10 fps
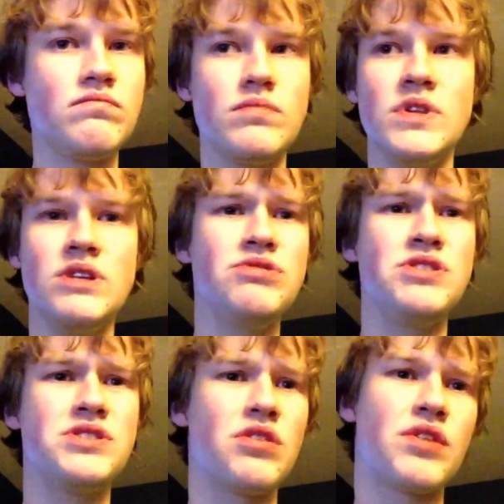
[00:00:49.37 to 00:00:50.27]
was
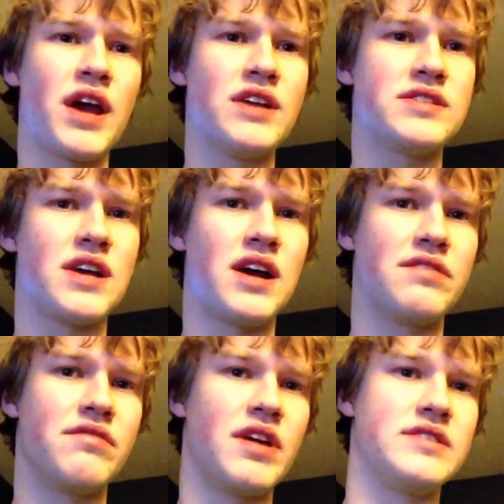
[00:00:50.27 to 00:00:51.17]
just okay,
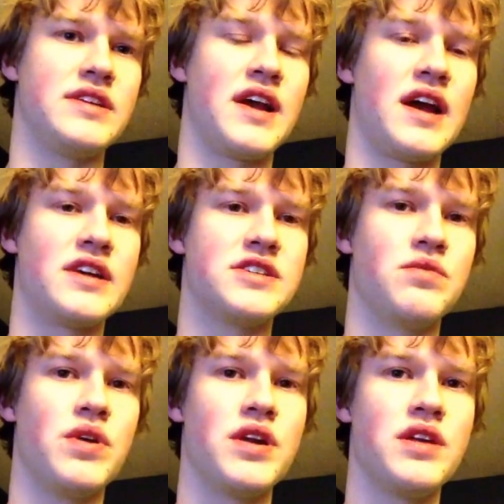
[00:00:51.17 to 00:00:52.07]
solid wrestling action.
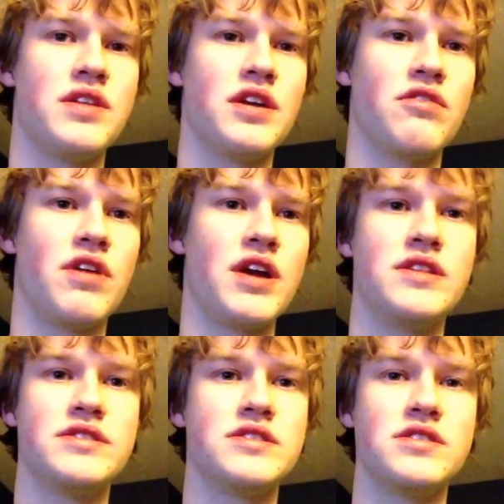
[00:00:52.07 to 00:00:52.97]
Wasn't anything great
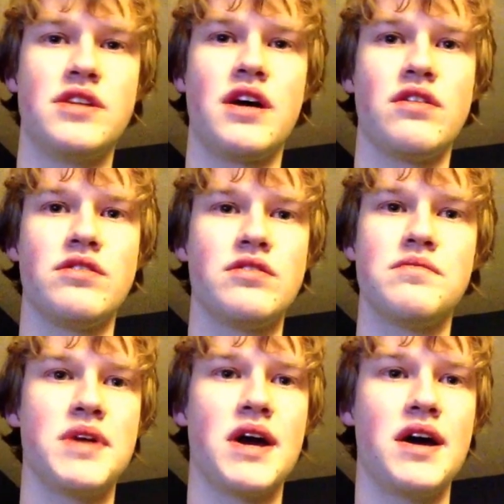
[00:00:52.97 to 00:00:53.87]
that stood out, to
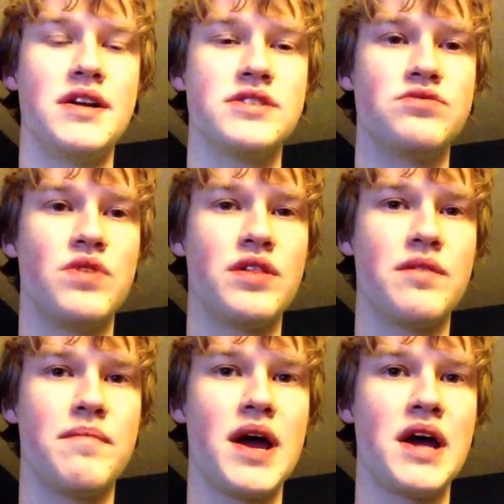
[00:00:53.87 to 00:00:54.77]
be honest, throughout the
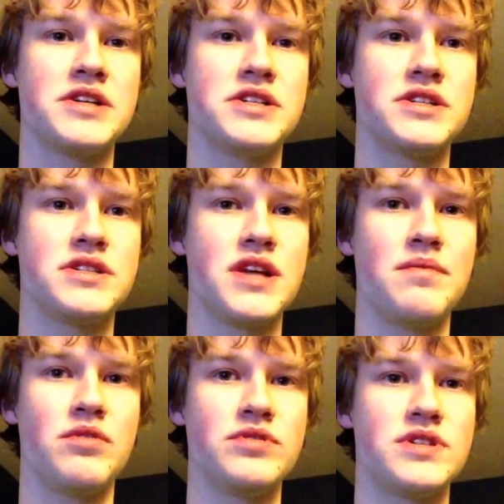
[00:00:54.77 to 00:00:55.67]
match. Just same
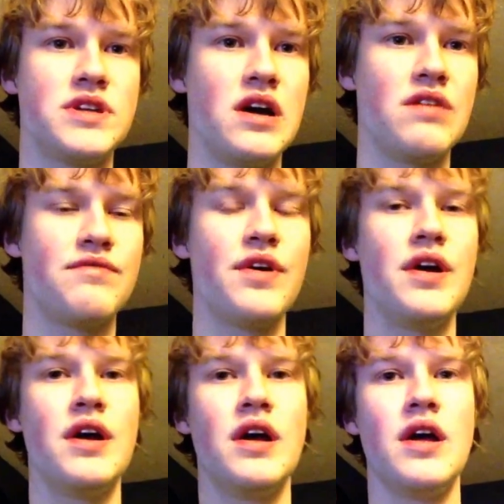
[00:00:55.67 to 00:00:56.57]
old stuff.
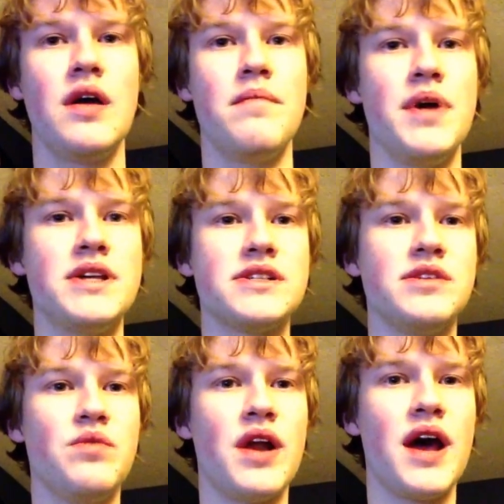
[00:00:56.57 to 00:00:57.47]
Basically,
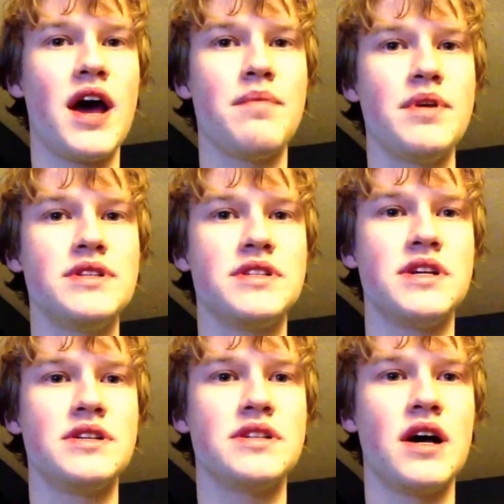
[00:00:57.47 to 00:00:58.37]
what happens
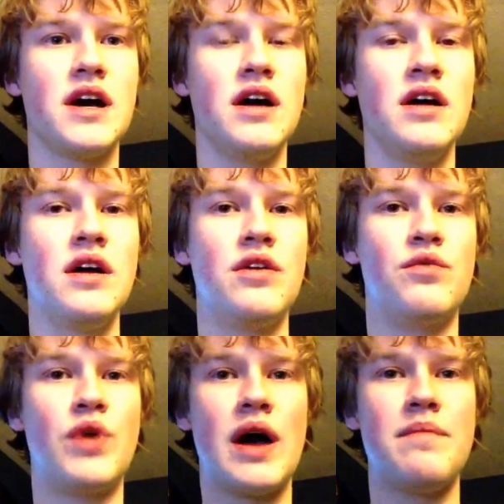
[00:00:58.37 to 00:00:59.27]
is
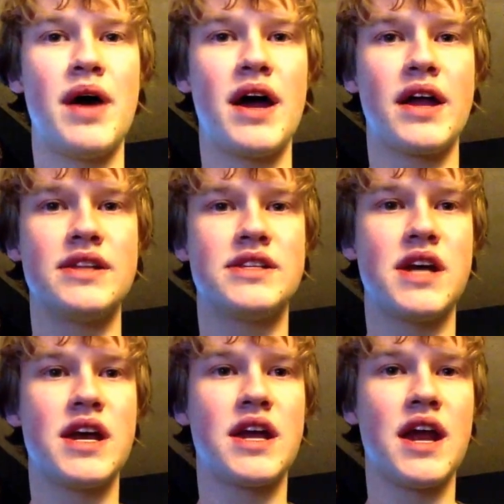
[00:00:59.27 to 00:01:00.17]
Ryback gets
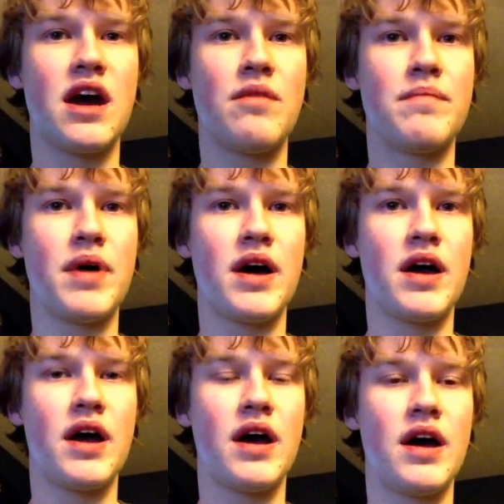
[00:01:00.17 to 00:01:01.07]
taken out
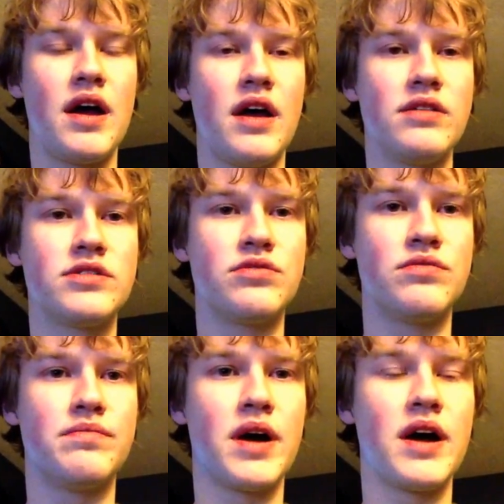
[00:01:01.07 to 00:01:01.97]
by I
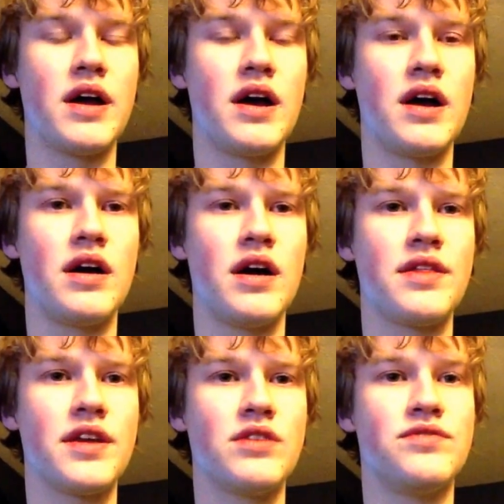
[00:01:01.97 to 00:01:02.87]

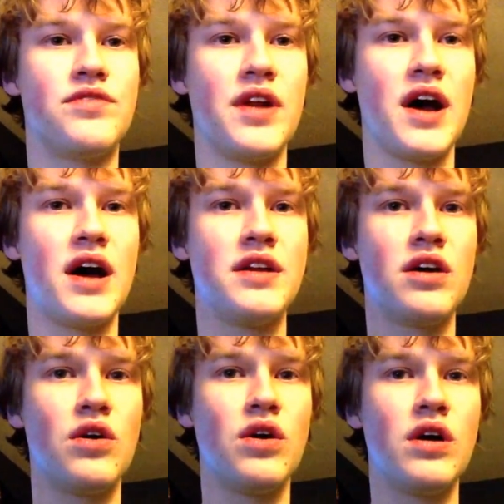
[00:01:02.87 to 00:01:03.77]
think it was Fernando.